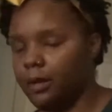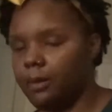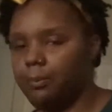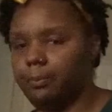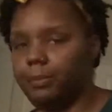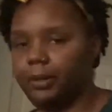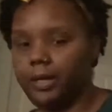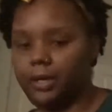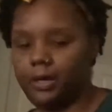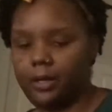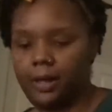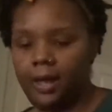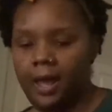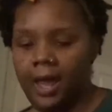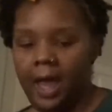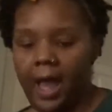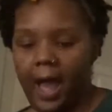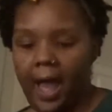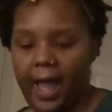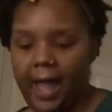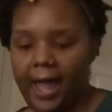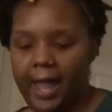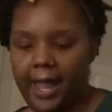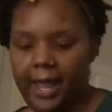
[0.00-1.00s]
but
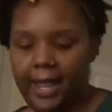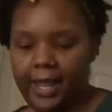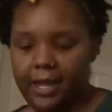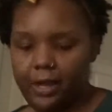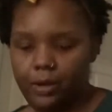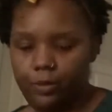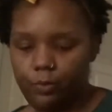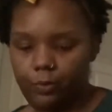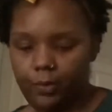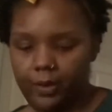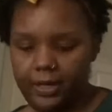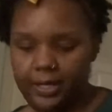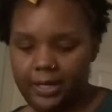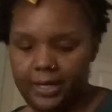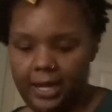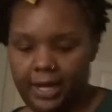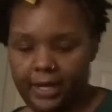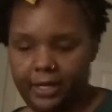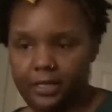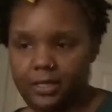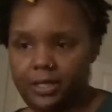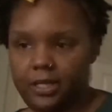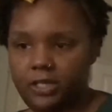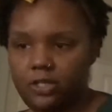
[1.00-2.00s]
I hate running out
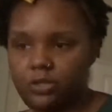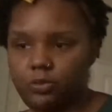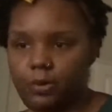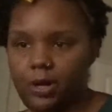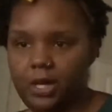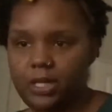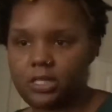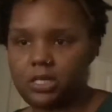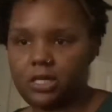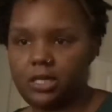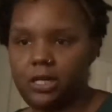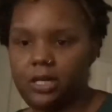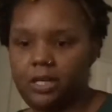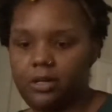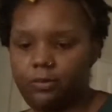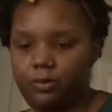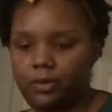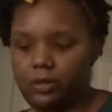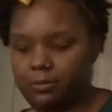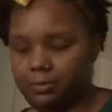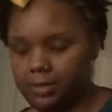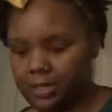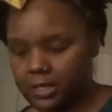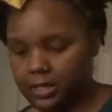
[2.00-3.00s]
of dishwashing
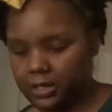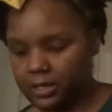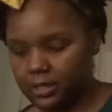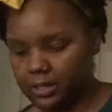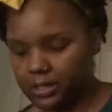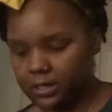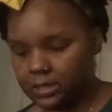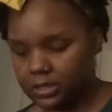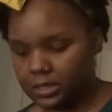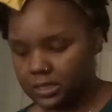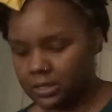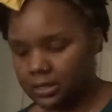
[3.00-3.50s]
liquid because